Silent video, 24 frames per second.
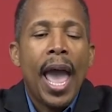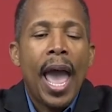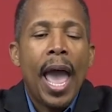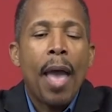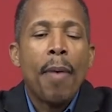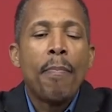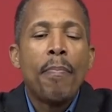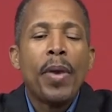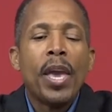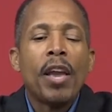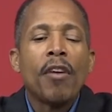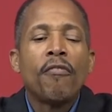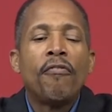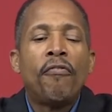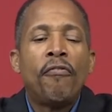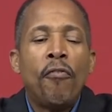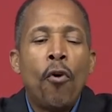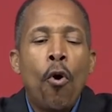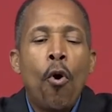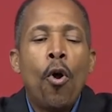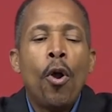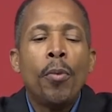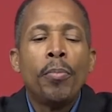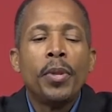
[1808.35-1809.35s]
and being
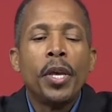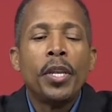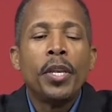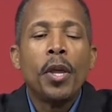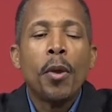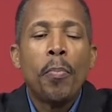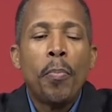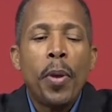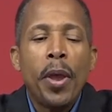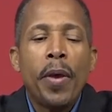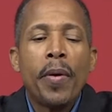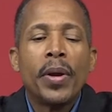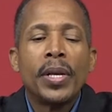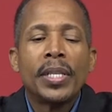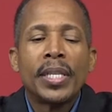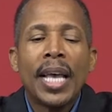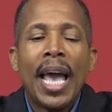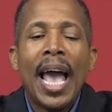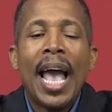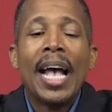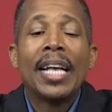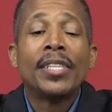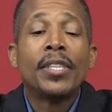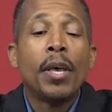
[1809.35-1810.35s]
formed in the appearance
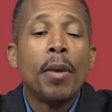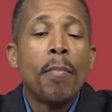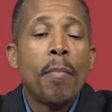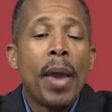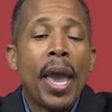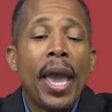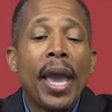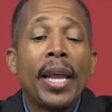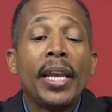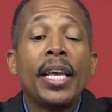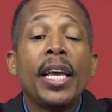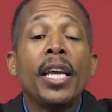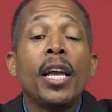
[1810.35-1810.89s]
as a man,